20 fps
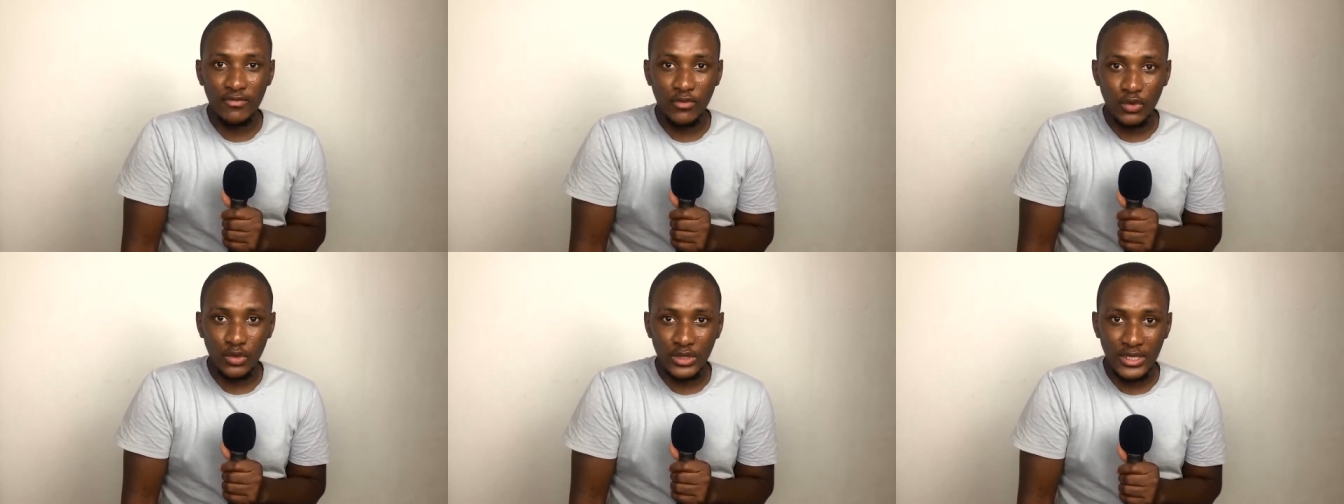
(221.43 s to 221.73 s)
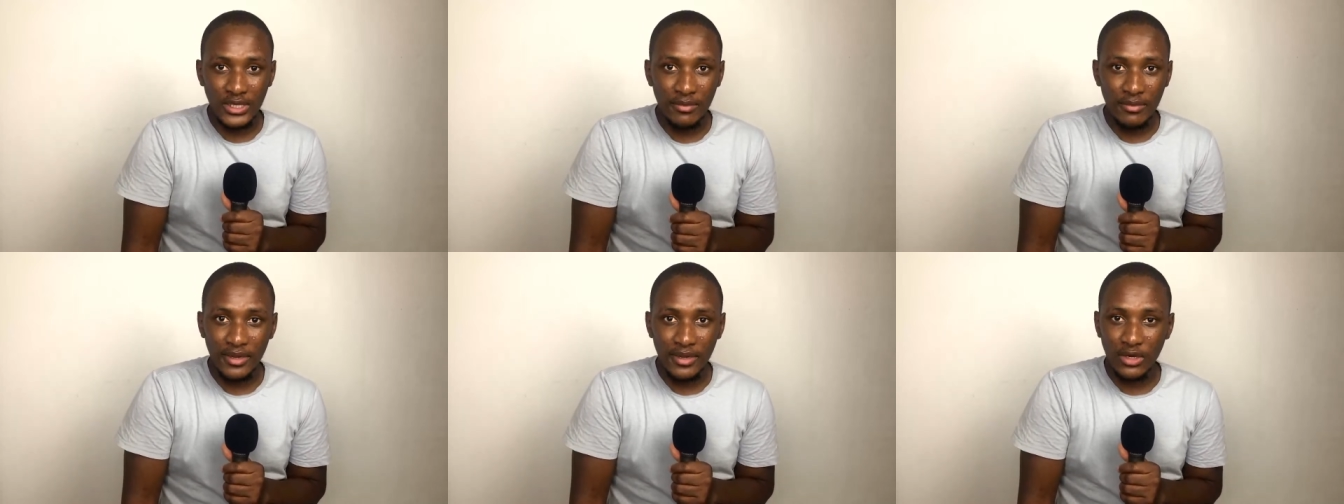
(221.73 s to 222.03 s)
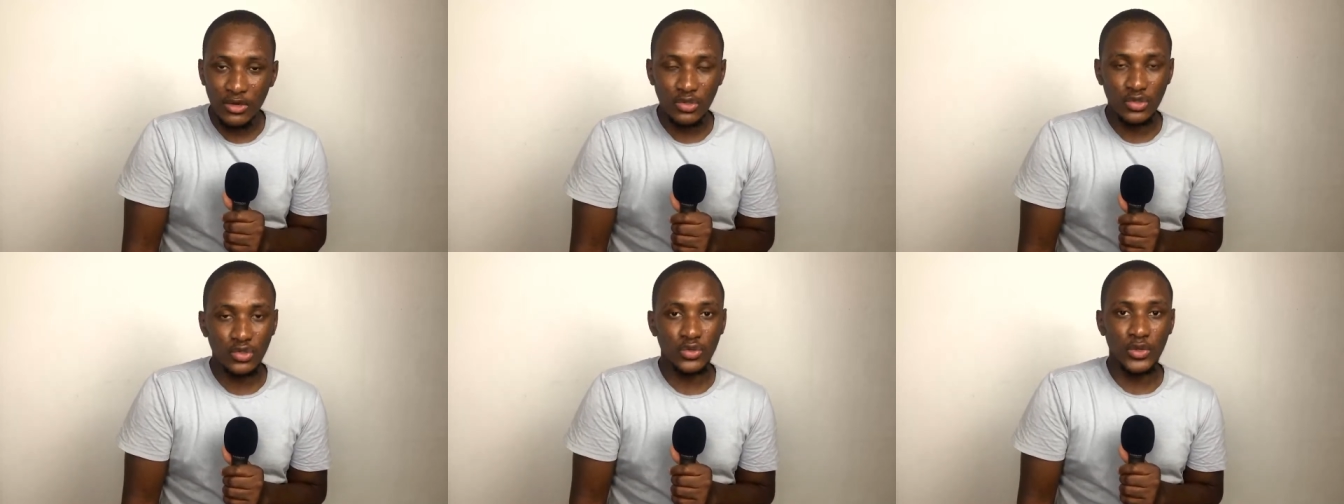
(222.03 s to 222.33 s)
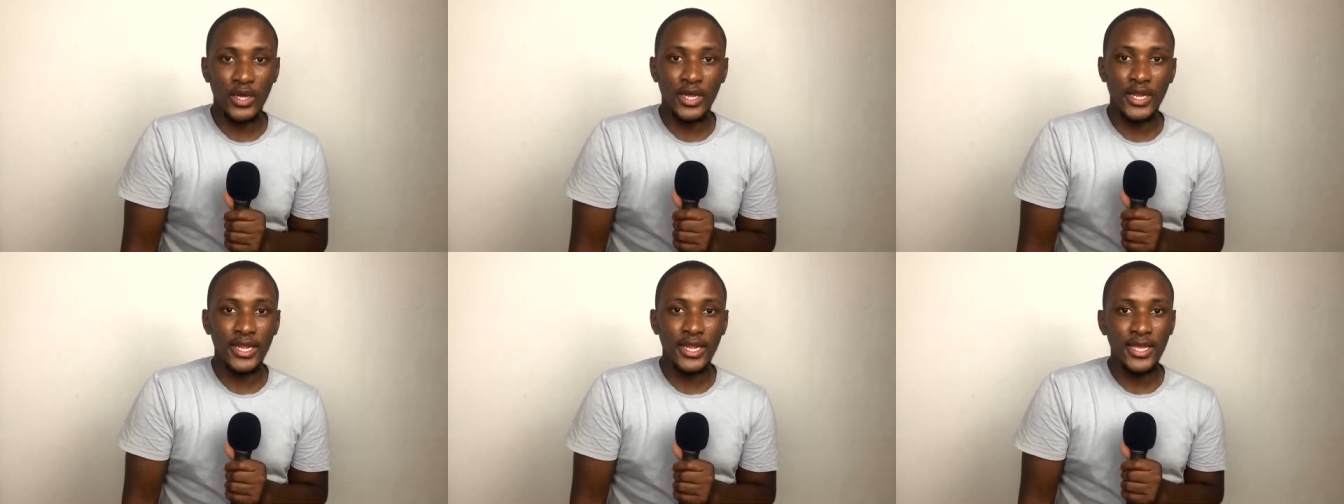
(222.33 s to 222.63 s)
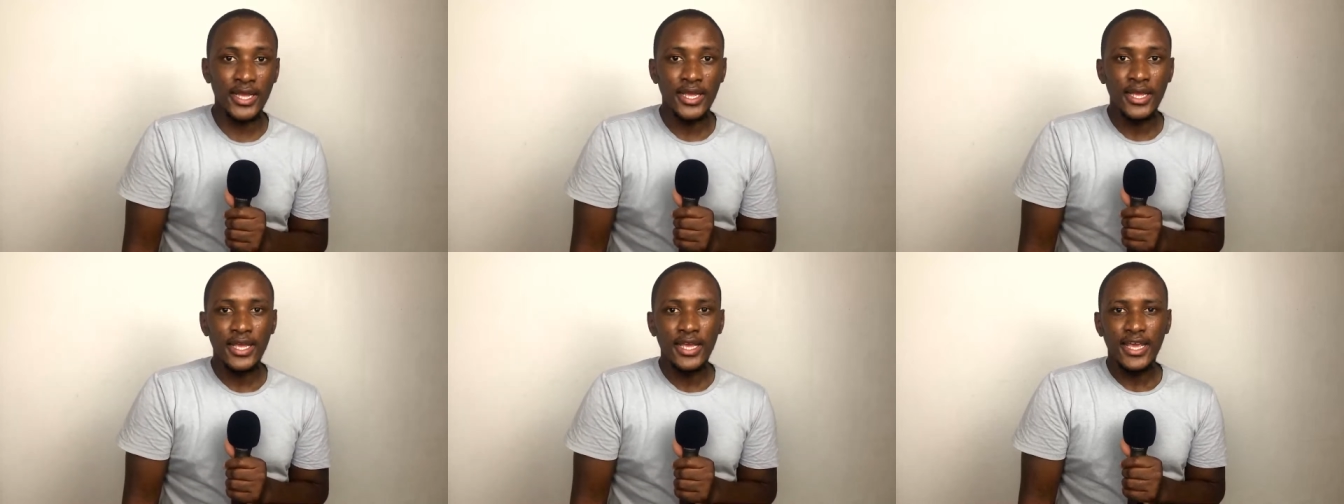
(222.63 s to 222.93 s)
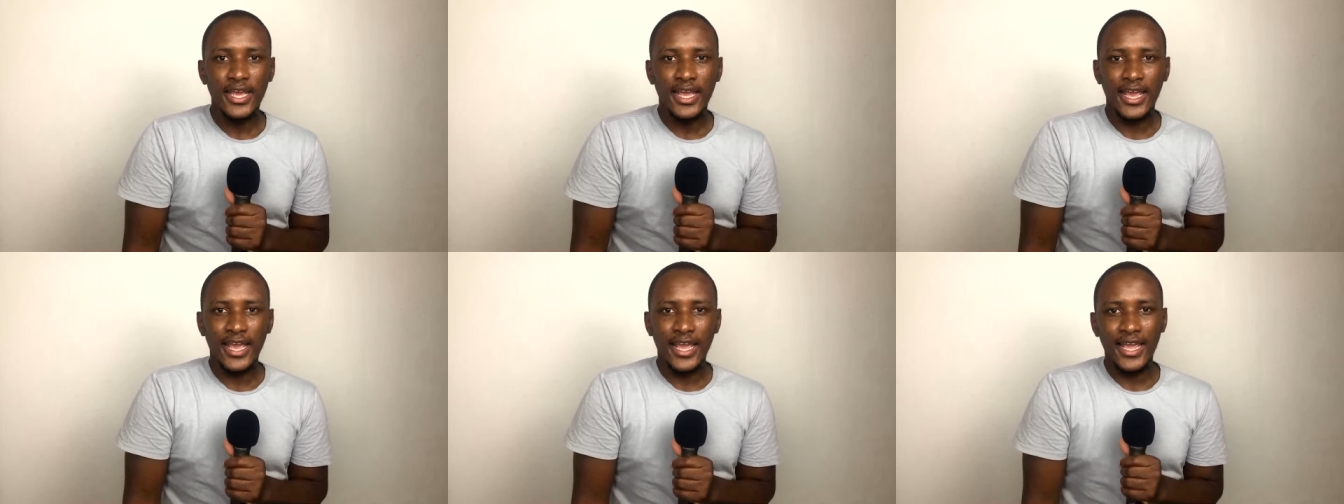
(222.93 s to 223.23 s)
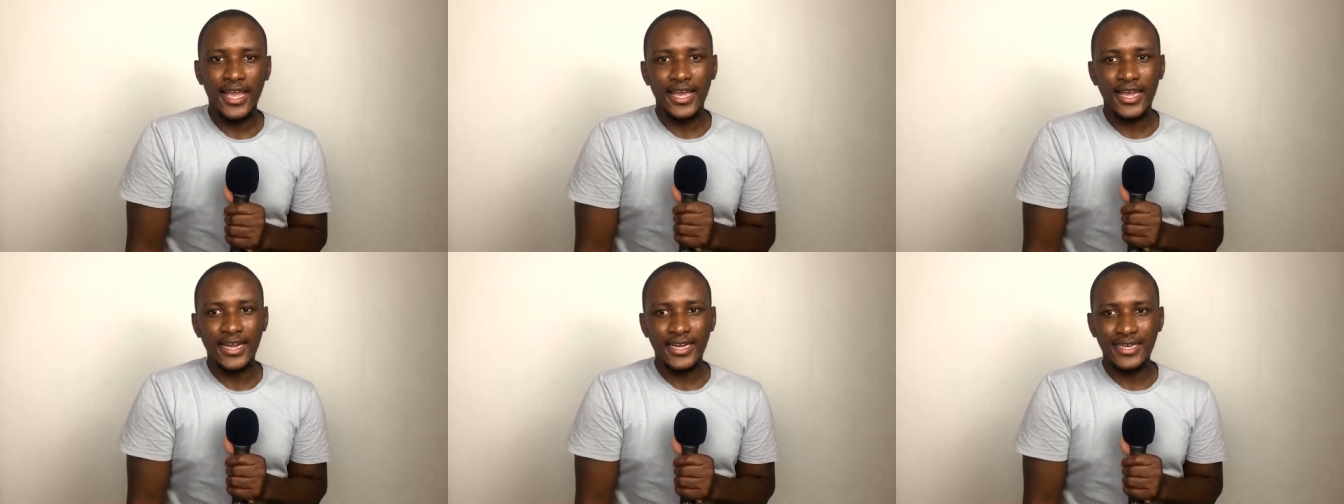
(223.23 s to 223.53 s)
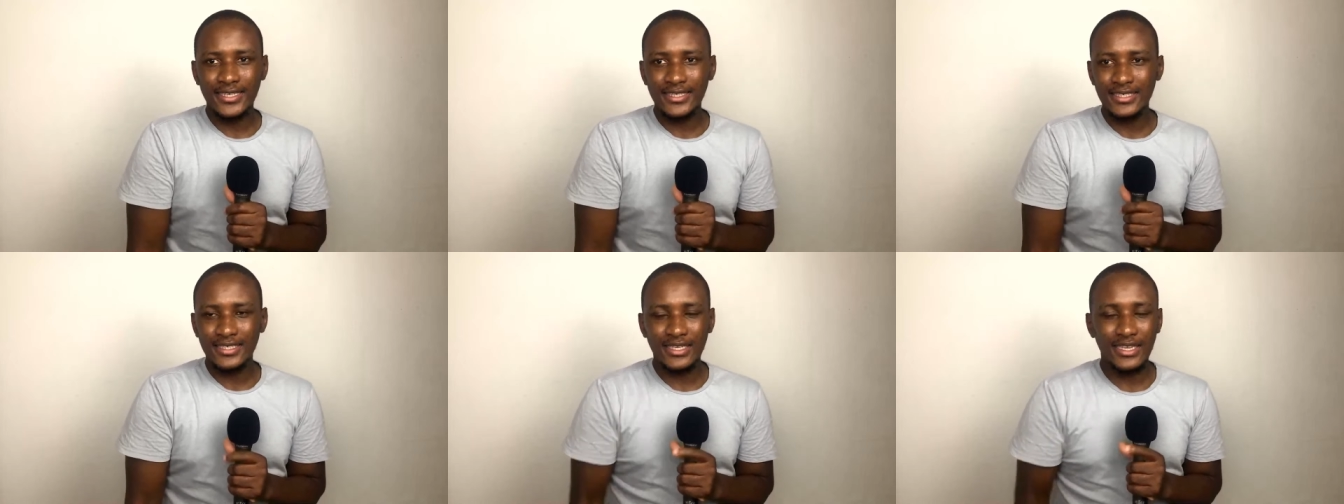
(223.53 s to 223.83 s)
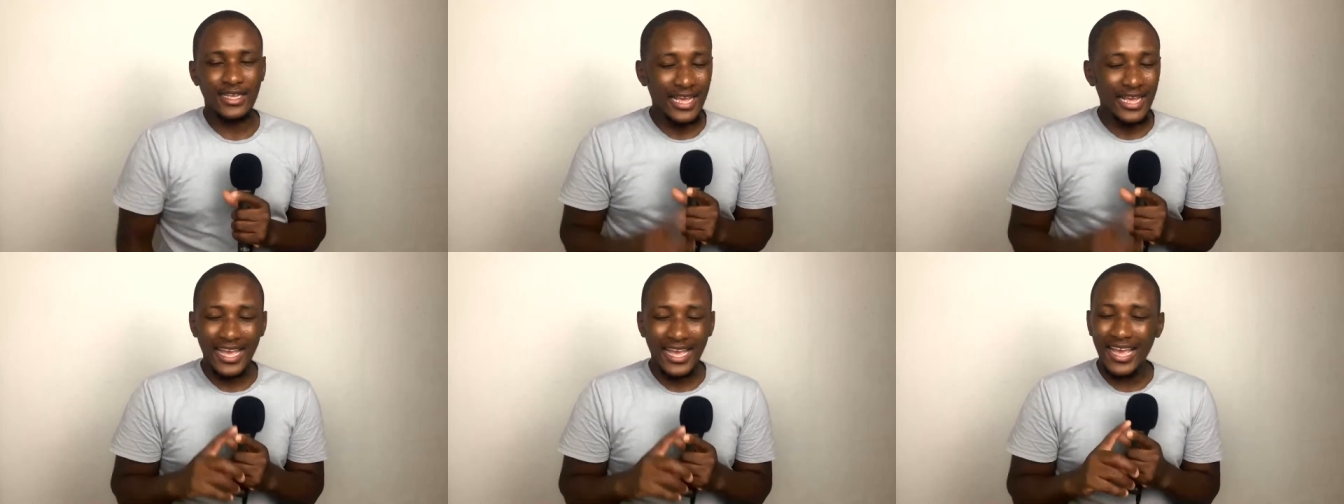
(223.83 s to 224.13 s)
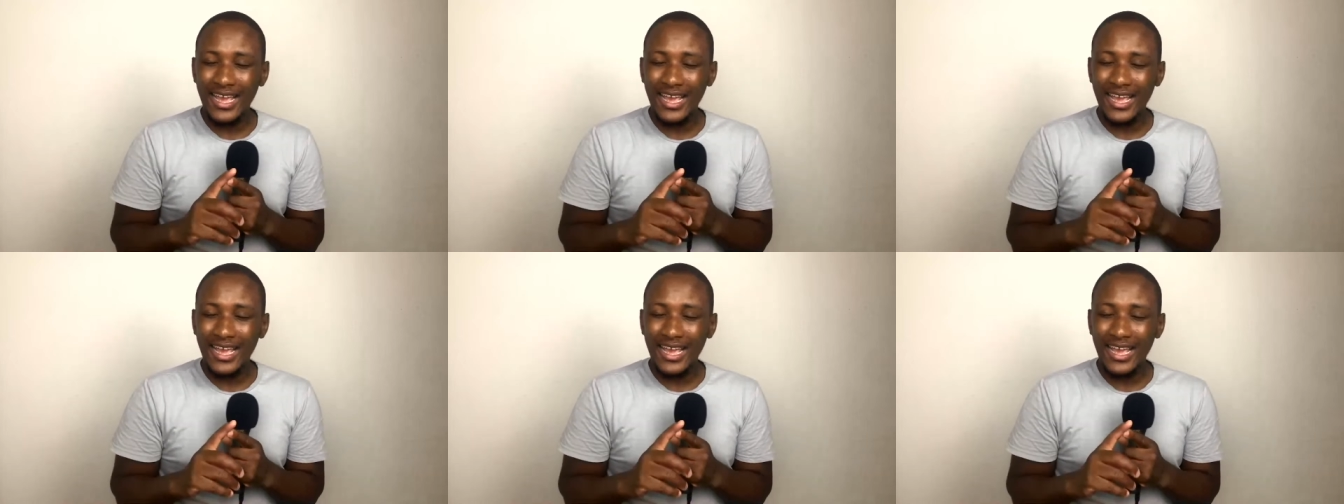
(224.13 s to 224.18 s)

for Samkelo Zwane and